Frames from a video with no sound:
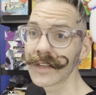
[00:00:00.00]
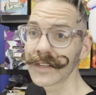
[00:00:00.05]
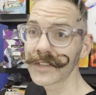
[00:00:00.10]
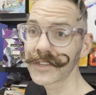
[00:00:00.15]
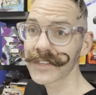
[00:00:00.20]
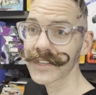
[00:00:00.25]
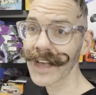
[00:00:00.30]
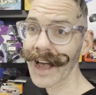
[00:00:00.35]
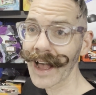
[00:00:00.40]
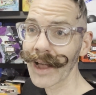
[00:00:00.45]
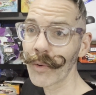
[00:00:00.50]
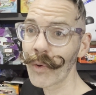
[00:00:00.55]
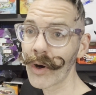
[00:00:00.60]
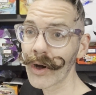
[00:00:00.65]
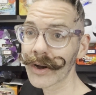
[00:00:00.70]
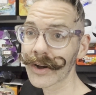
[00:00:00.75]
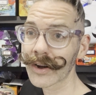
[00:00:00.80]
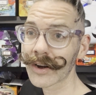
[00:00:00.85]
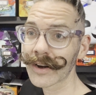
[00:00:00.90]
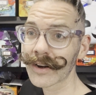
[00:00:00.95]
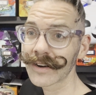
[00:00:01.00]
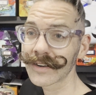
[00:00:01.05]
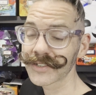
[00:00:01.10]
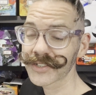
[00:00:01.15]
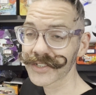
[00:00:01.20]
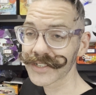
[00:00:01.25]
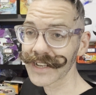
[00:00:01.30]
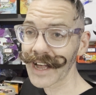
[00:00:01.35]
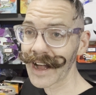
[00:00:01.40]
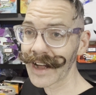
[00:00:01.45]
Skywalker
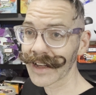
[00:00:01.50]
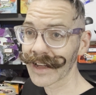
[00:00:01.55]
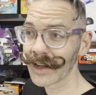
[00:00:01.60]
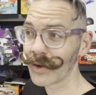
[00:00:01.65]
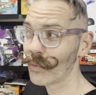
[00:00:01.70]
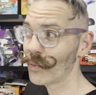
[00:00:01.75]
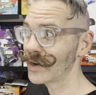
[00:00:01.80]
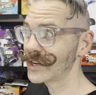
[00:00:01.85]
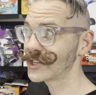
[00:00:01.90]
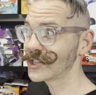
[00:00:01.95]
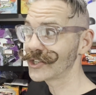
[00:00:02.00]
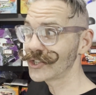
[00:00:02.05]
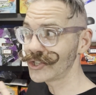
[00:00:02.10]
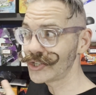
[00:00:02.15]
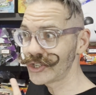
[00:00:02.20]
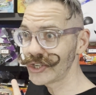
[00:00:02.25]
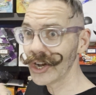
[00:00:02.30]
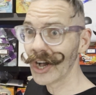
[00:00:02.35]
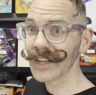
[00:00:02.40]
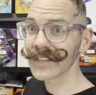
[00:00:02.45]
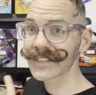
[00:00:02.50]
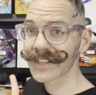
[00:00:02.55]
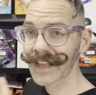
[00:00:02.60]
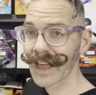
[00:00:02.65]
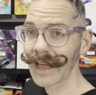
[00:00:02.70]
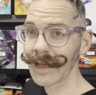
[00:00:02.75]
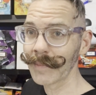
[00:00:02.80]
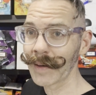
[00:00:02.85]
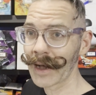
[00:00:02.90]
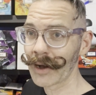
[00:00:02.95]
Saga, which just
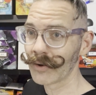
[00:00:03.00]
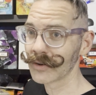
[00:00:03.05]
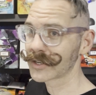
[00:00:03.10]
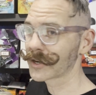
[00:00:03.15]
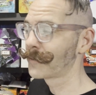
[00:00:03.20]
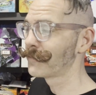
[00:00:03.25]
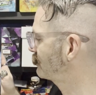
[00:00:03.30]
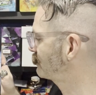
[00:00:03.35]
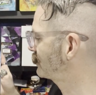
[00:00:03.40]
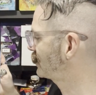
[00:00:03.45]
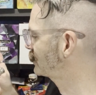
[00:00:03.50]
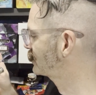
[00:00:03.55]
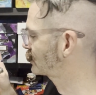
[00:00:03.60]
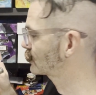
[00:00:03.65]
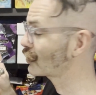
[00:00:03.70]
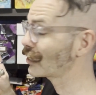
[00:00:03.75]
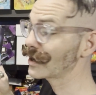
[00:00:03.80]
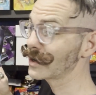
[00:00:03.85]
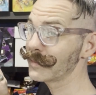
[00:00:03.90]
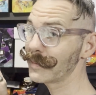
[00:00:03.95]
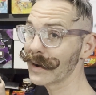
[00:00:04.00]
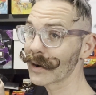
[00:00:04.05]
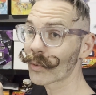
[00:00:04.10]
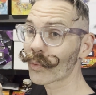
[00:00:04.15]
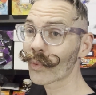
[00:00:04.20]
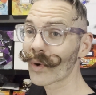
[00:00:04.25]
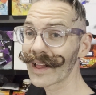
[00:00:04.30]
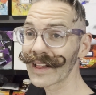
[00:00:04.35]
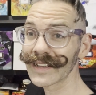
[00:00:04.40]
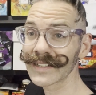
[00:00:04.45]
came out. This is going to be a
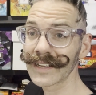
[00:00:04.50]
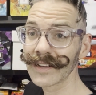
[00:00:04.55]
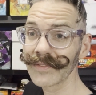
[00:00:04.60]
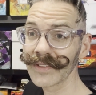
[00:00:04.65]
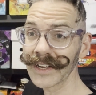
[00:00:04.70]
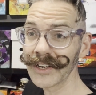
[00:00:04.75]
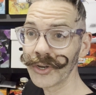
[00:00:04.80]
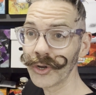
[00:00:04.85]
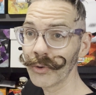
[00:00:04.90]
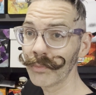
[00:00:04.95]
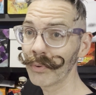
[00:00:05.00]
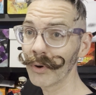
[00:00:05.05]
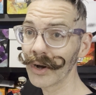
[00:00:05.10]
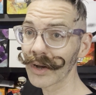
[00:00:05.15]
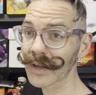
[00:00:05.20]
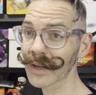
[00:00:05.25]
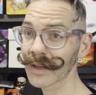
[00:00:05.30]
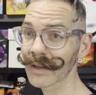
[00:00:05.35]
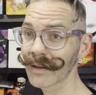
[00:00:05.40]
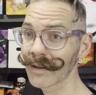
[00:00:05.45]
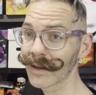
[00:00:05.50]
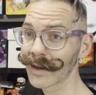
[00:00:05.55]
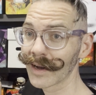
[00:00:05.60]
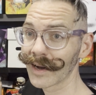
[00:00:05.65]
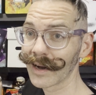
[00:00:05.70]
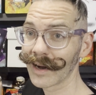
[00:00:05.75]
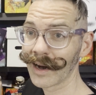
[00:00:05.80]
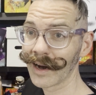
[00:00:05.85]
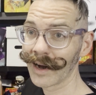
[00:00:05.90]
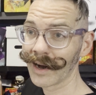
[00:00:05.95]
relatively new book,
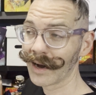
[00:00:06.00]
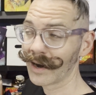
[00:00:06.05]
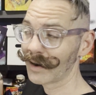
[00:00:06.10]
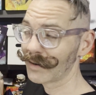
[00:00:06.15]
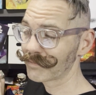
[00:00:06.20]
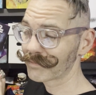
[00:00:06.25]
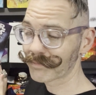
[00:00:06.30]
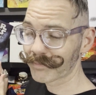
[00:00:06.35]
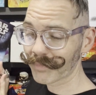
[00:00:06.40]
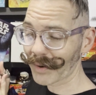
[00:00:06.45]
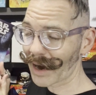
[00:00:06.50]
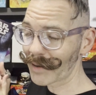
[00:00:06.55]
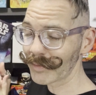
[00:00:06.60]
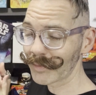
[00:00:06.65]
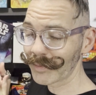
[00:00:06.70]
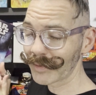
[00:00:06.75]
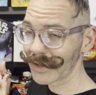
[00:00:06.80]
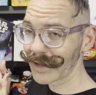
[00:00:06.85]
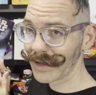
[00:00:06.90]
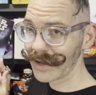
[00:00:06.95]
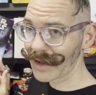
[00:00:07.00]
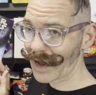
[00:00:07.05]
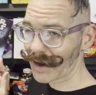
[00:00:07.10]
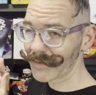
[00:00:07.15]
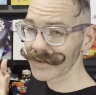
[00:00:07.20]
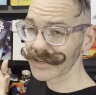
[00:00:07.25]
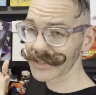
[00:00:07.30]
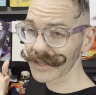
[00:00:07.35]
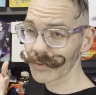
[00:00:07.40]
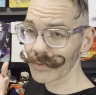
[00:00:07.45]
probably
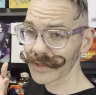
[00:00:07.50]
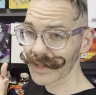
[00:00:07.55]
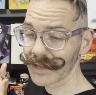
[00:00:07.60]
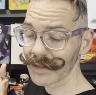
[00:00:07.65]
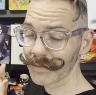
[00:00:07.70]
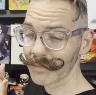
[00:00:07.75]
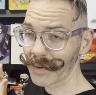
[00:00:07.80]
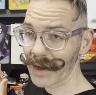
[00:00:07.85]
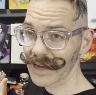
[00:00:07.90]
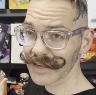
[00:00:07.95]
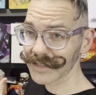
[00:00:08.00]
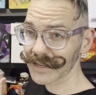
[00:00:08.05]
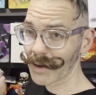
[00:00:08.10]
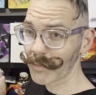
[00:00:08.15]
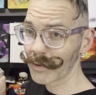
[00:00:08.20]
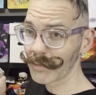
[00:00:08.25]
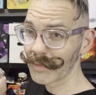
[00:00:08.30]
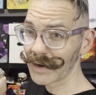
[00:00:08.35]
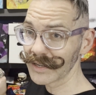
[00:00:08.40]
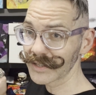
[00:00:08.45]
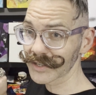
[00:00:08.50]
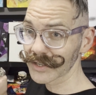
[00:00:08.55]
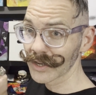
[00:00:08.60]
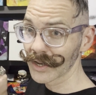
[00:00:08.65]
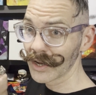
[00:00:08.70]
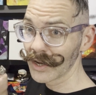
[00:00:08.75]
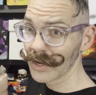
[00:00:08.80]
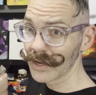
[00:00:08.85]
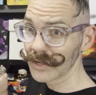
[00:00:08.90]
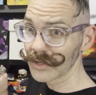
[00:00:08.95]
obviously within the past couple months.
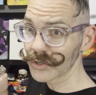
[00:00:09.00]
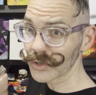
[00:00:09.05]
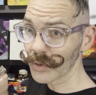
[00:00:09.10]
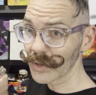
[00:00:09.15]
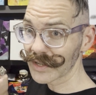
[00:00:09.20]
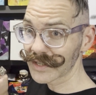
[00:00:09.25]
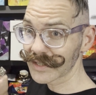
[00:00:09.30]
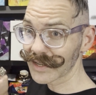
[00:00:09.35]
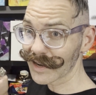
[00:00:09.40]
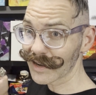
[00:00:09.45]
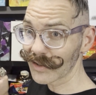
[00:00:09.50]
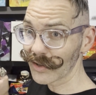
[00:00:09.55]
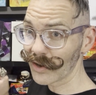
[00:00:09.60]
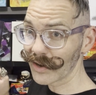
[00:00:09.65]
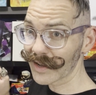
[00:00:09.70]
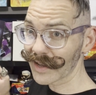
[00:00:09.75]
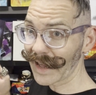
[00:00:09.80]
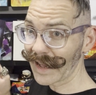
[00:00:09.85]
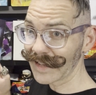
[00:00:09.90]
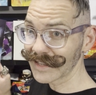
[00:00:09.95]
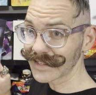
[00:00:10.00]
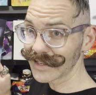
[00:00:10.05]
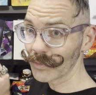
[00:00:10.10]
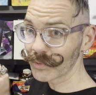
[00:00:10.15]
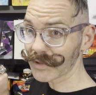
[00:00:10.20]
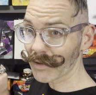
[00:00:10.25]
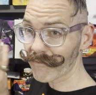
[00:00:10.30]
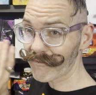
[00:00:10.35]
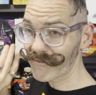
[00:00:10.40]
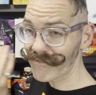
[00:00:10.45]
So let's take a look and see what
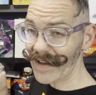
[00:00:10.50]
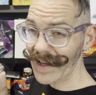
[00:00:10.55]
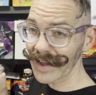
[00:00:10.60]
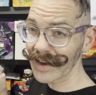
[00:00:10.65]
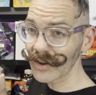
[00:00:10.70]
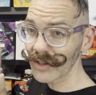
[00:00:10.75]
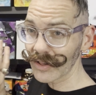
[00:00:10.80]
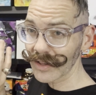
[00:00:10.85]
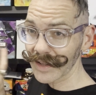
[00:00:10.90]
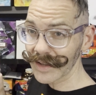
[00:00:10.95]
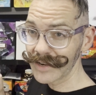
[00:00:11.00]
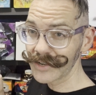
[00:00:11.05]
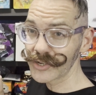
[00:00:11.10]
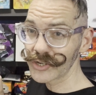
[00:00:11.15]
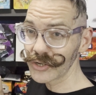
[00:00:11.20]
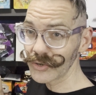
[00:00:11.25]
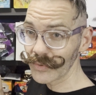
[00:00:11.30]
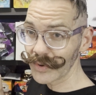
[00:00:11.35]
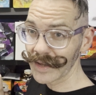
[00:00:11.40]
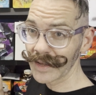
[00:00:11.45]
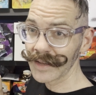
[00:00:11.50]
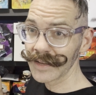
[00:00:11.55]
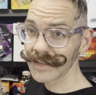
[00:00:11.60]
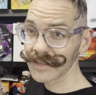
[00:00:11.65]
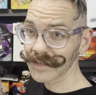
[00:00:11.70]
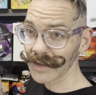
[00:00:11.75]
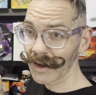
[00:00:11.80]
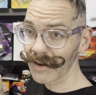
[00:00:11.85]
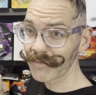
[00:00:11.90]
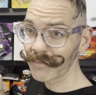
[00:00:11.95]
the final issue
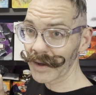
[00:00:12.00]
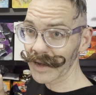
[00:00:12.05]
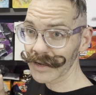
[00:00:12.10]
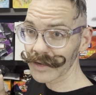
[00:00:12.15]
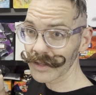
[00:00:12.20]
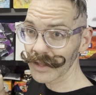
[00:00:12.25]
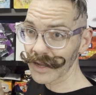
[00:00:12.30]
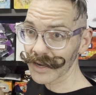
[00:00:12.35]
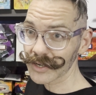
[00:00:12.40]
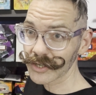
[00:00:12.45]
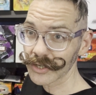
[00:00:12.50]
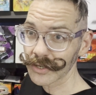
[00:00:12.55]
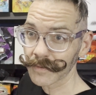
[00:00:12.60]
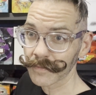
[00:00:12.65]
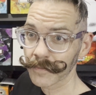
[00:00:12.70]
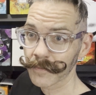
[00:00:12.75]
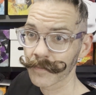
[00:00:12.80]
is of my collection.